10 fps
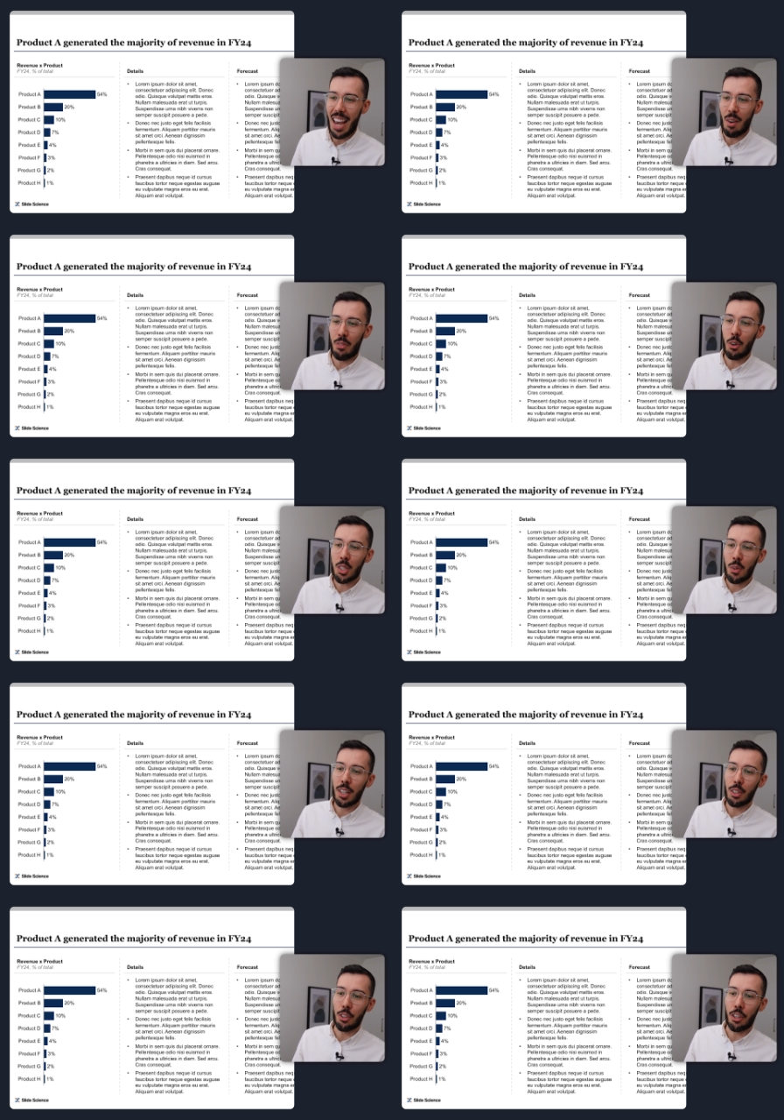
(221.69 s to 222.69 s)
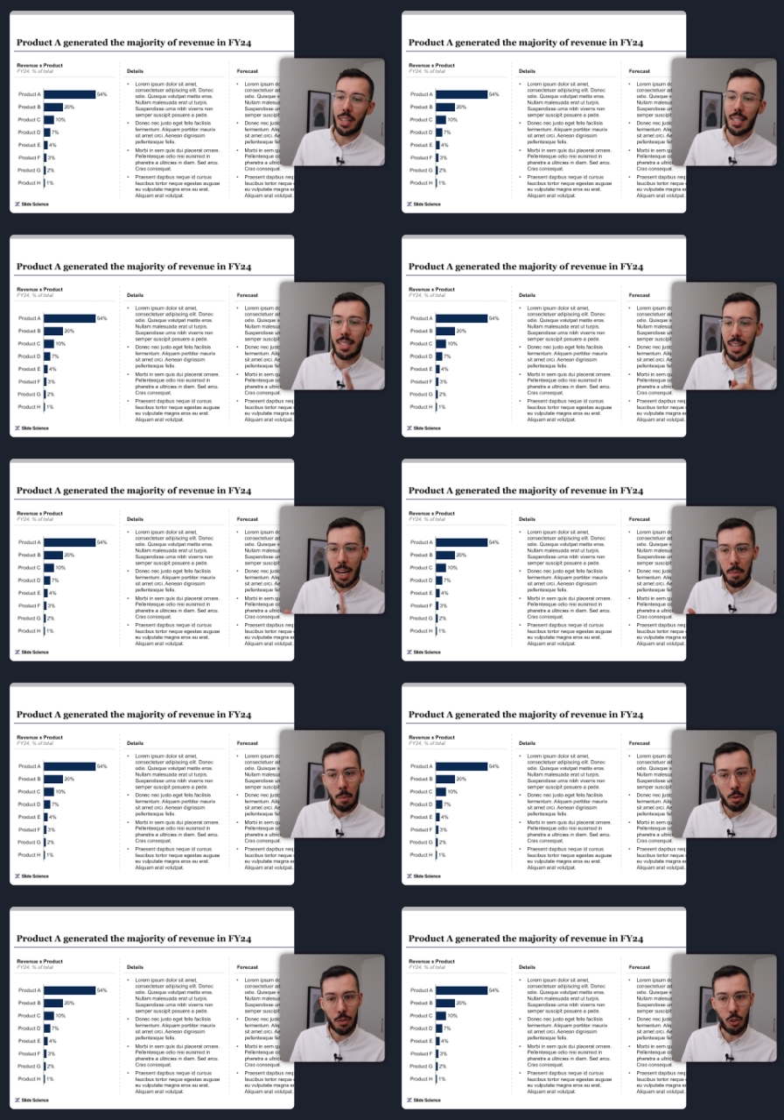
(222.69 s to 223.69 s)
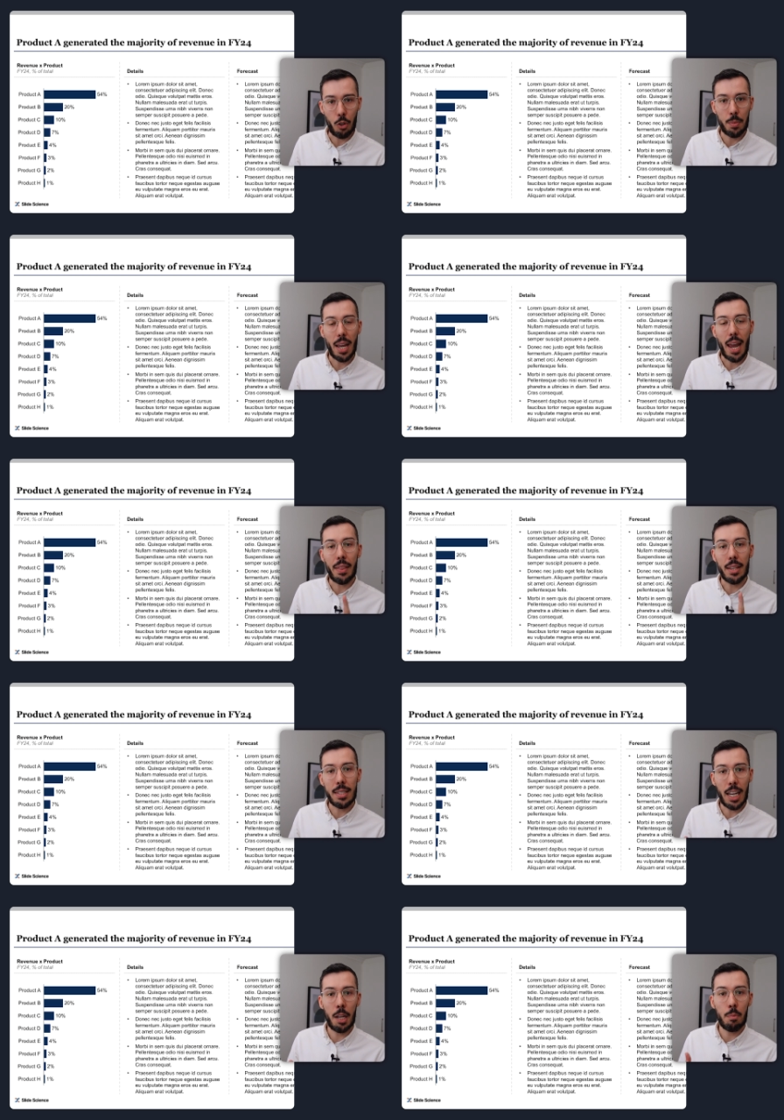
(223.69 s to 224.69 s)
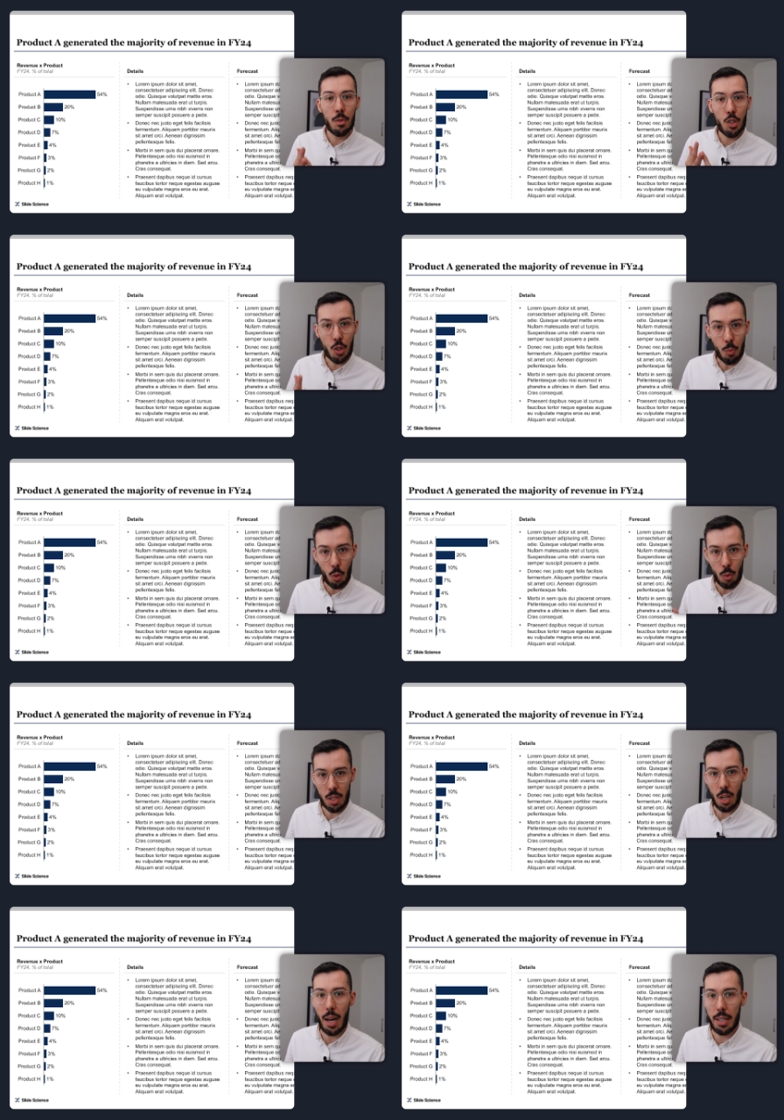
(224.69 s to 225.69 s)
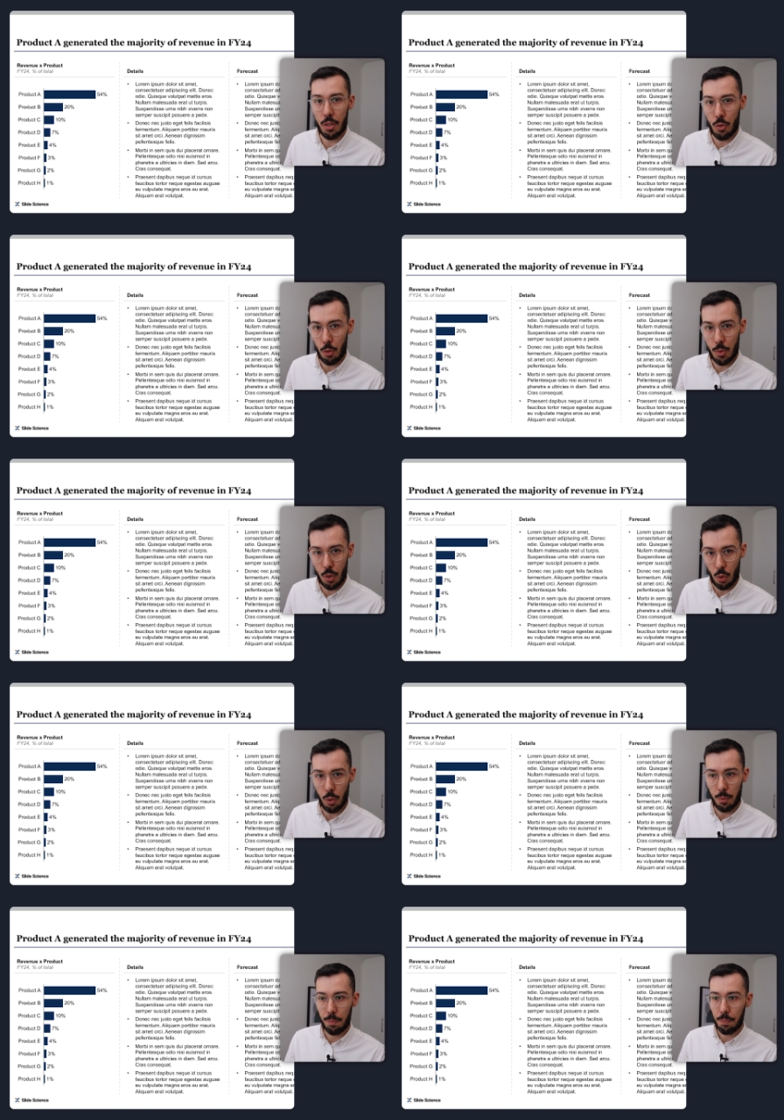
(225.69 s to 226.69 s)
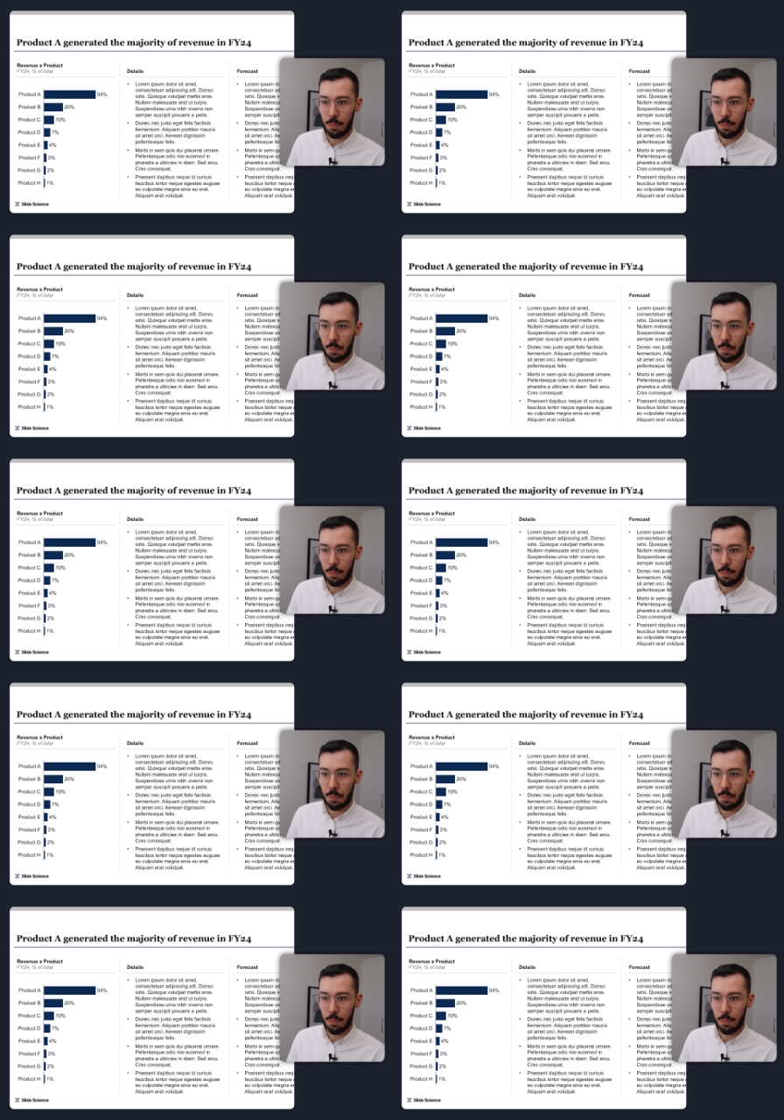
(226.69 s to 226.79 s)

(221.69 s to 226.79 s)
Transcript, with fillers: And we've also included the same number of groups and the same small size groups too.